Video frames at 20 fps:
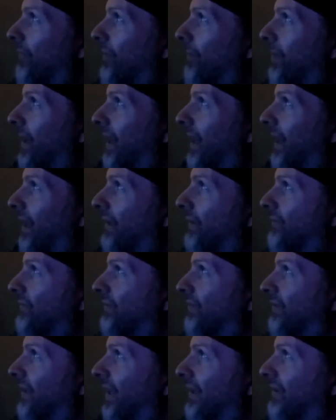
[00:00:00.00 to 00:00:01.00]
the
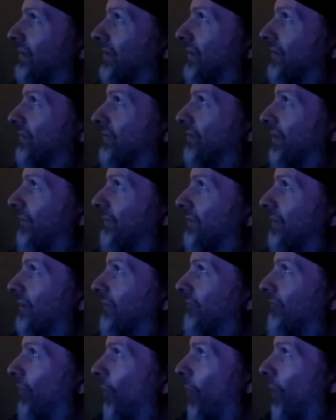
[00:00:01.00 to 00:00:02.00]
band's
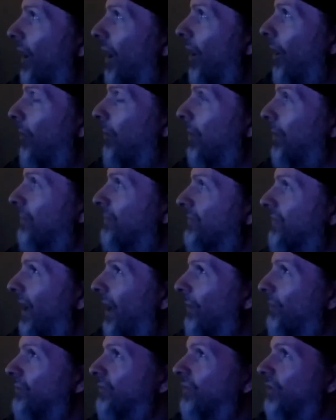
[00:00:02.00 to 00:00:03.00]
1974 album,
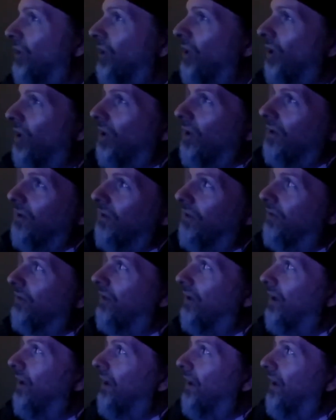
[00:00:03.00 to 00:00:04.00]
Down to
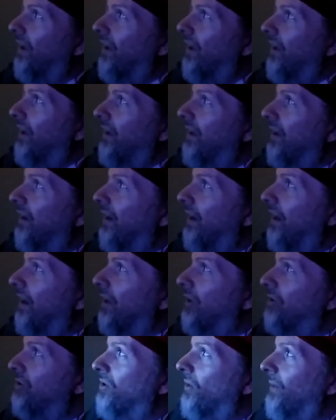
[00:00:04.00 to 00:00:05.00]
Earth.
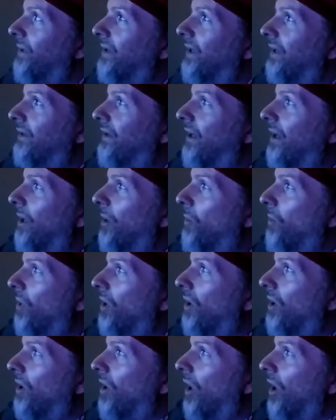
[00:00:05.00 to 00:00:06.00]
Yeah, showing that they
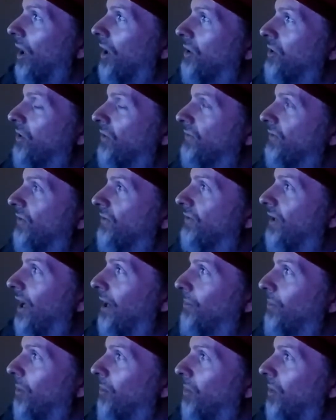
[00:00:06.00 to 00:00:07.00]
were just as
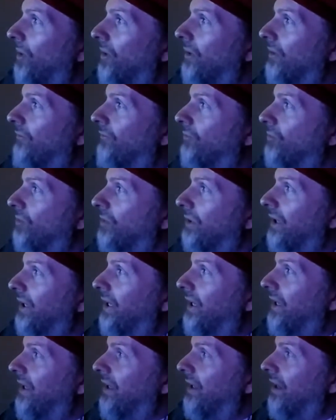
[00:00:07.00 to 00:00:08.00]
capable of
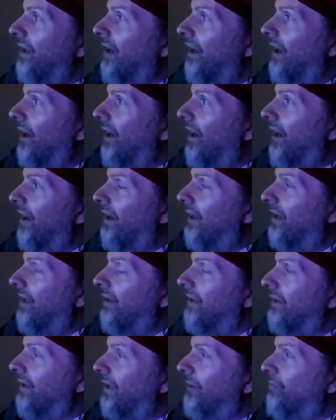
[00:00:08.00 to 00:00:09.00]
really
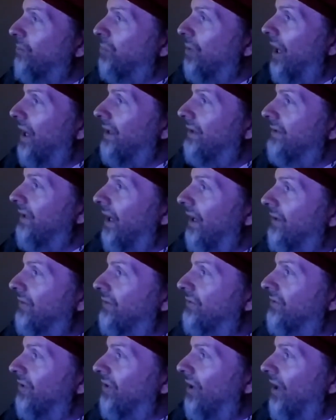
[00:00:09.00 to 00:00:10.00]
kind of like breakneck,
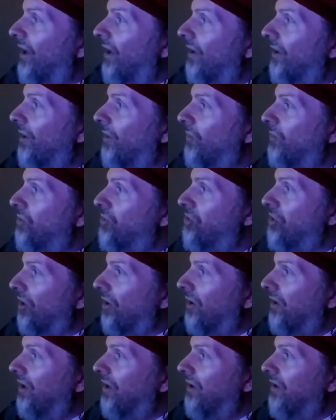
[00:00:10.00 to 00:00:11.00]
staccato,
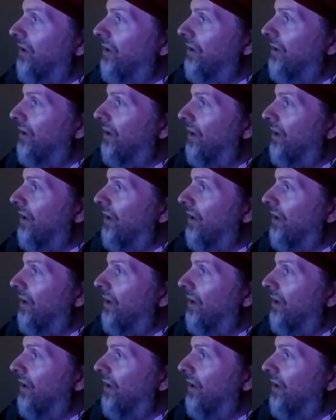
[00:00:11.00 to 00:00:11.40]
jerky